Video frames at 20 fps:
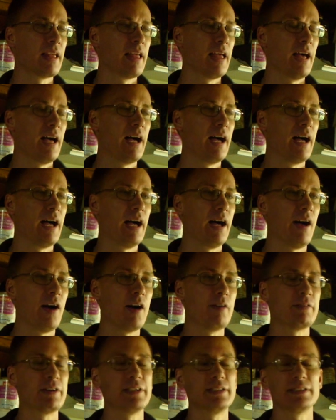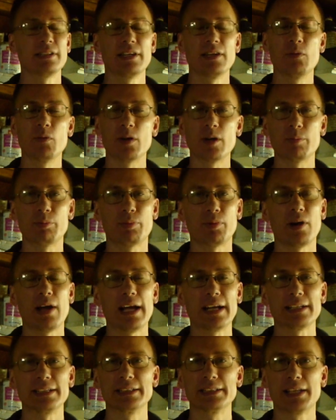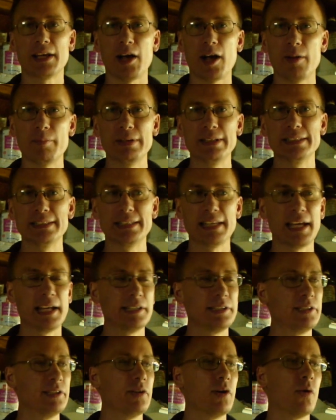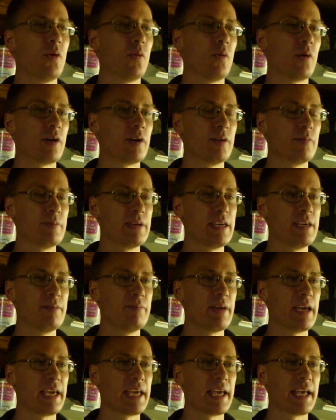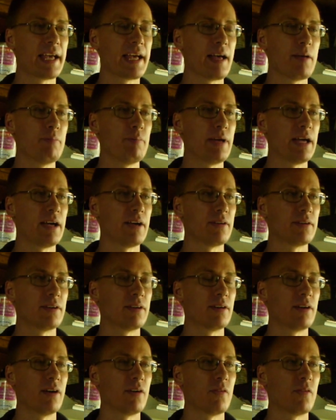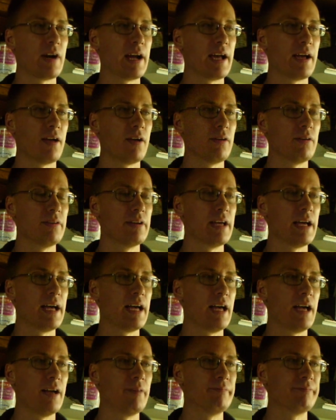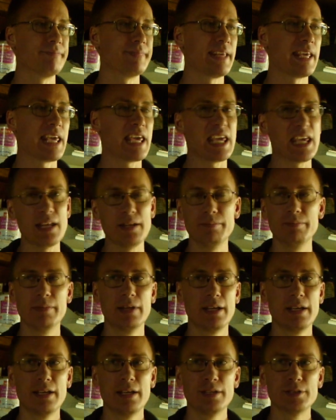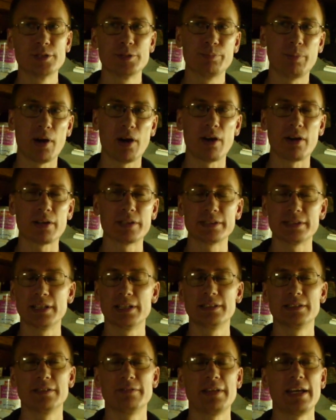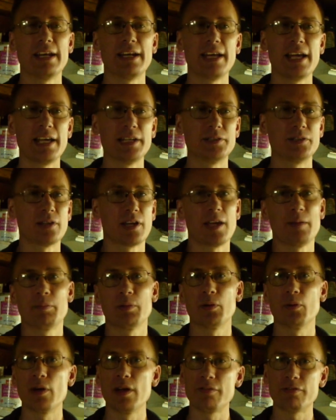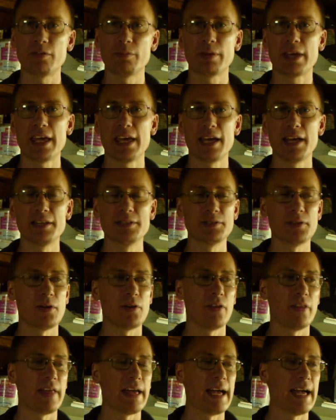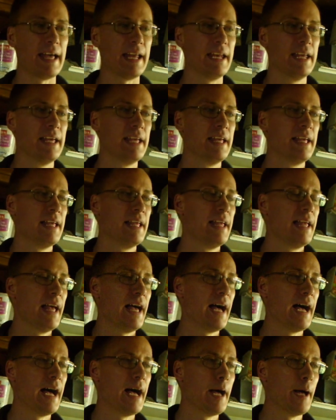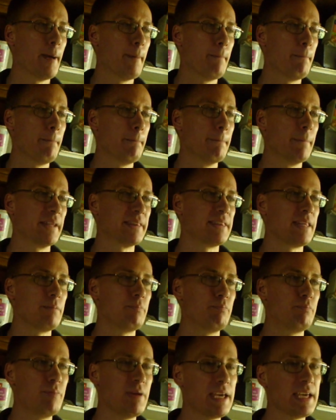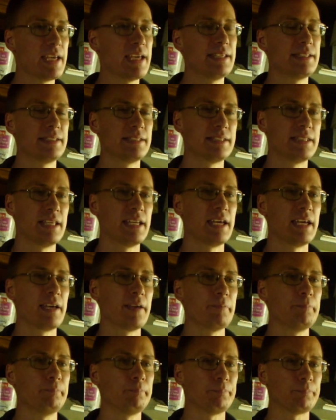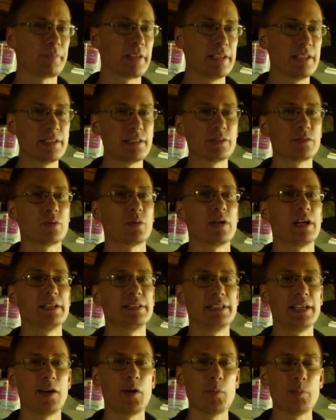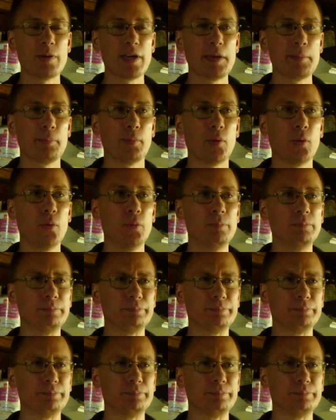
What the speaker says: Obviously you want to practice common sense. You don't want to be making gunpowder around heat, sparks, things of that nature. Keep it away from kids, all that. But the biggest thing, and this is what I tell people